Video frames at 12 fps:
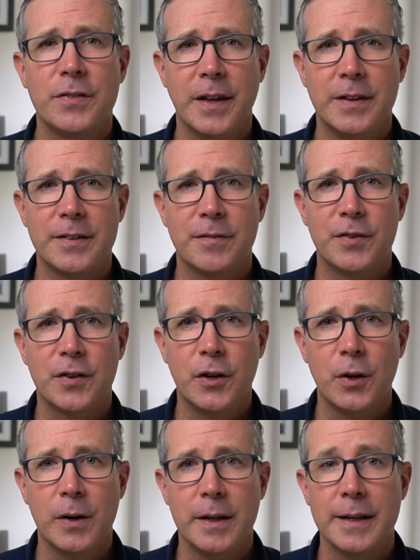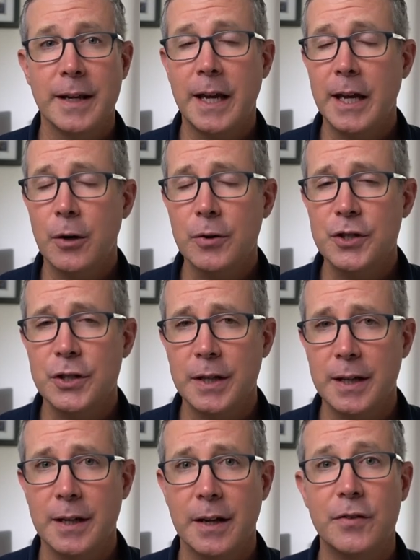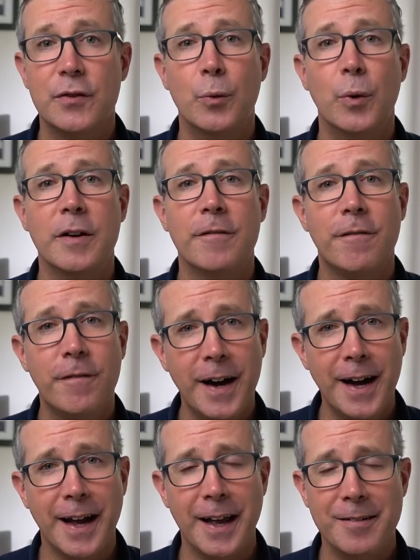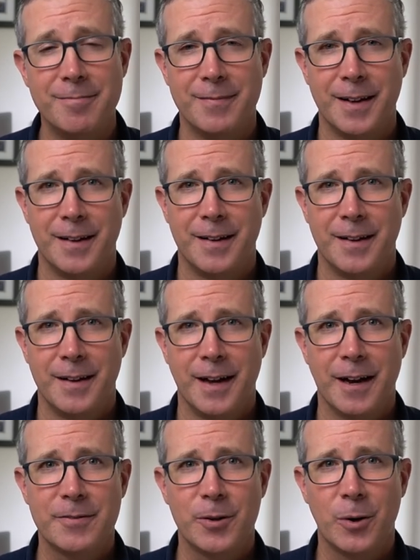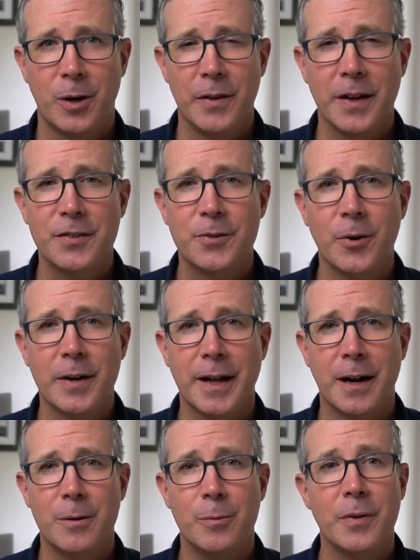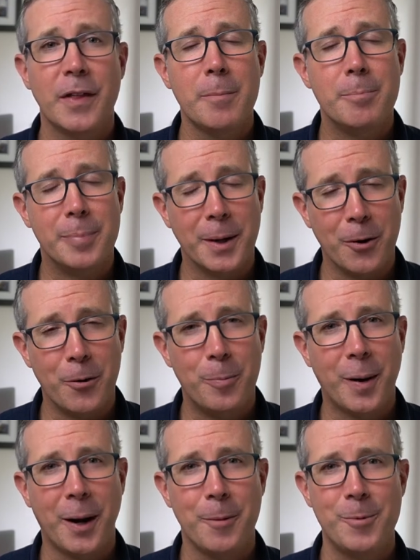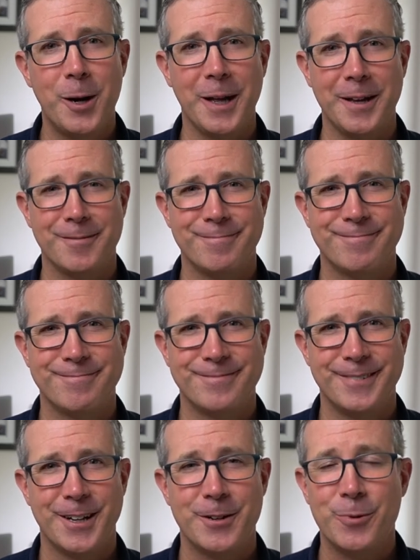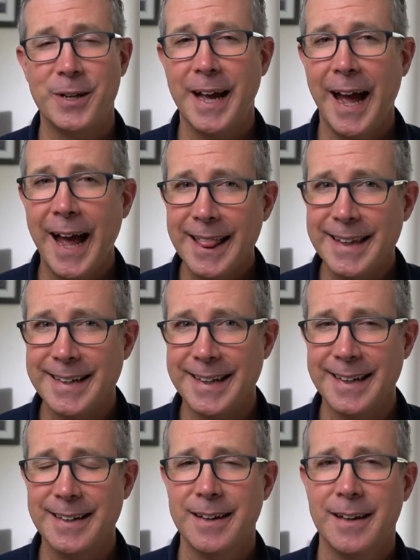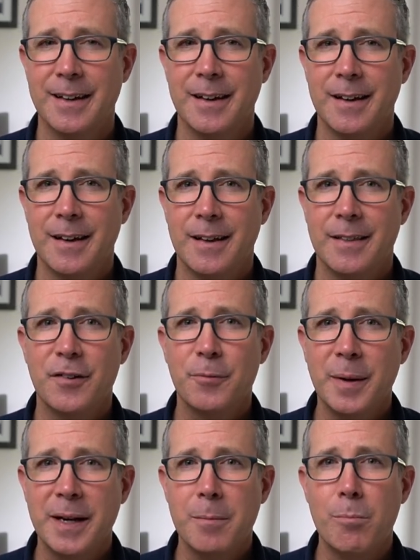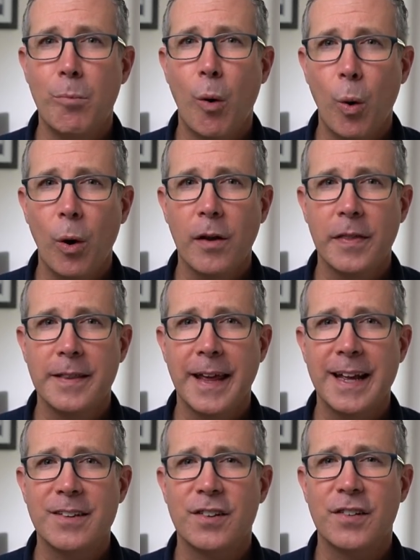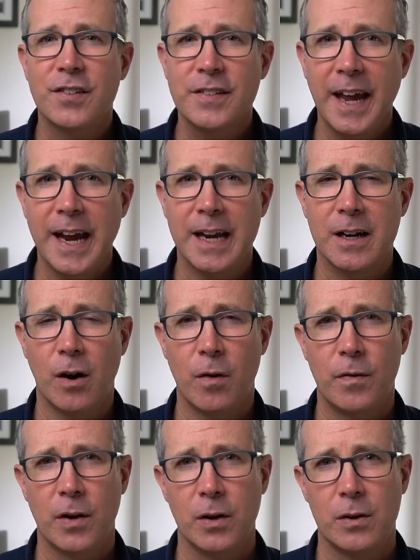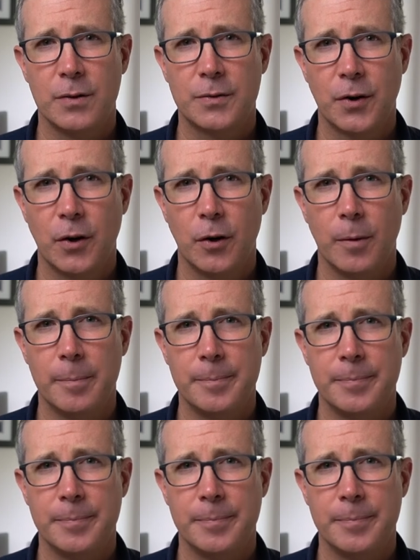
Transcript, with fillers: sense of security that he or she is doing fine. After all, they started out with a big old pot of money. In reality, they're spending more than they can sustain over the long term.